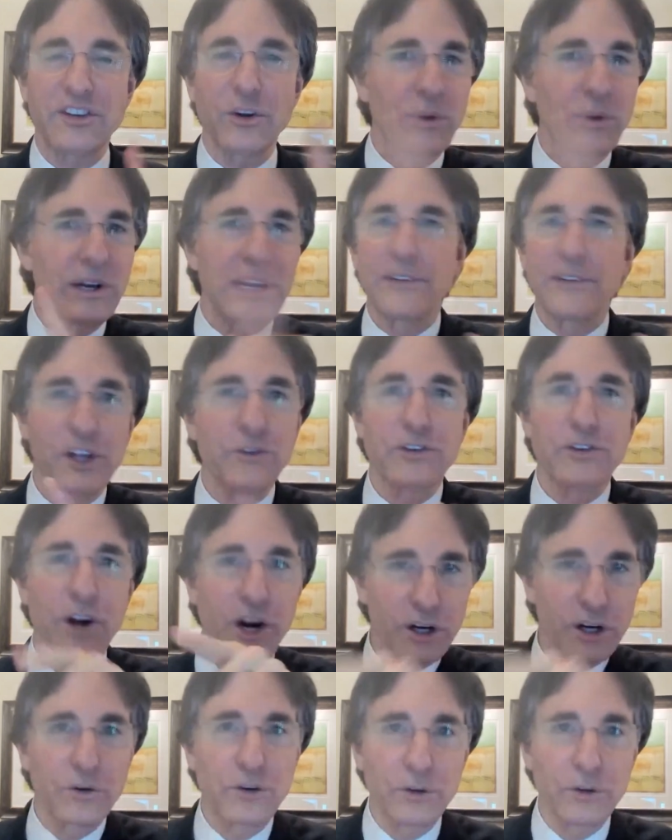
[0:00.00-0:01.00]
I said, whatever
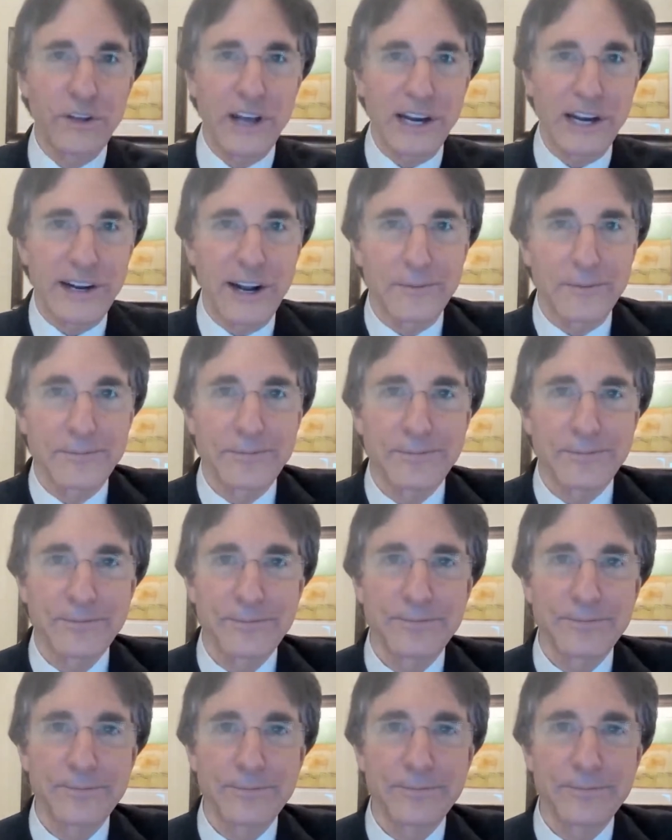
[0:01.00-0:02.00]
those are, go do that now.
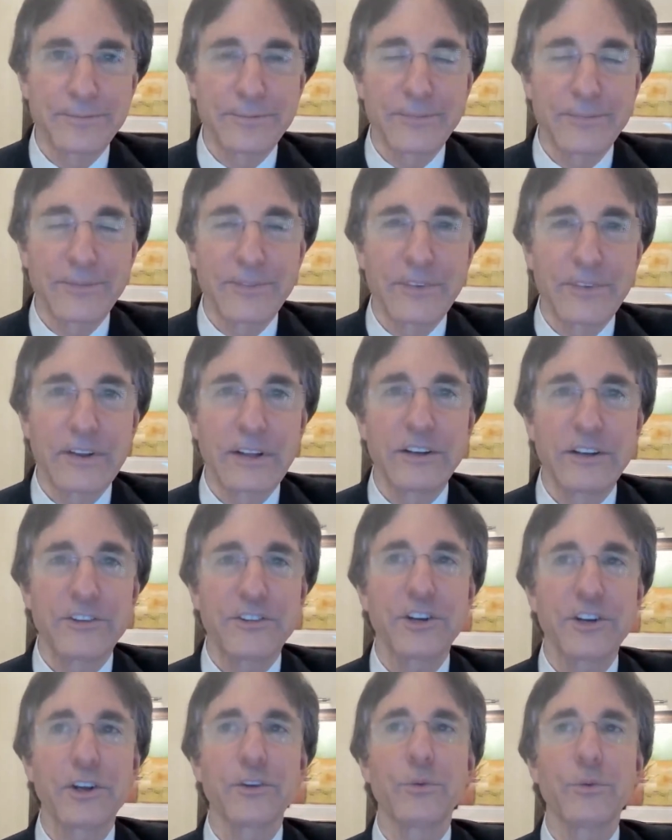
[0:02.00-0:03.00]

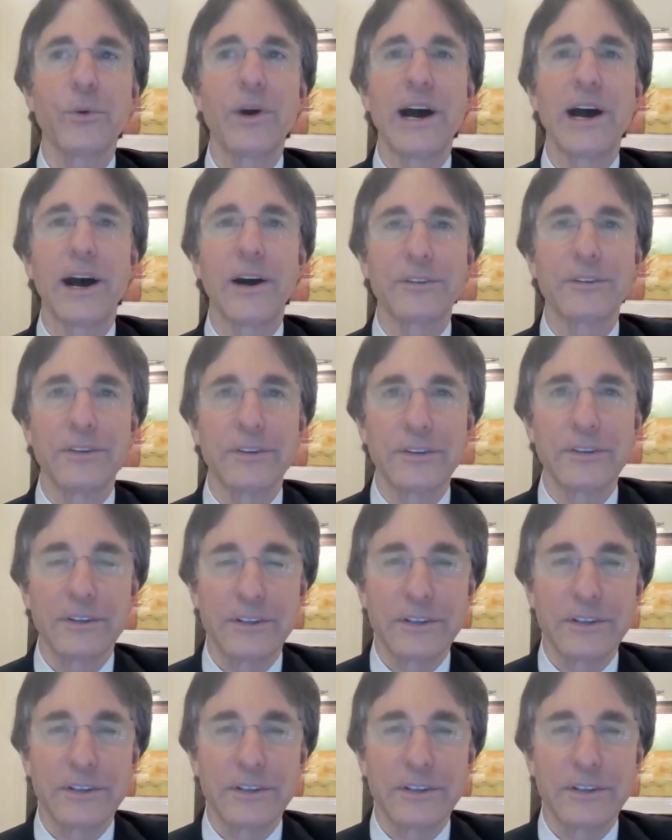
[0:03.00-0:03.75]
She goes, wow,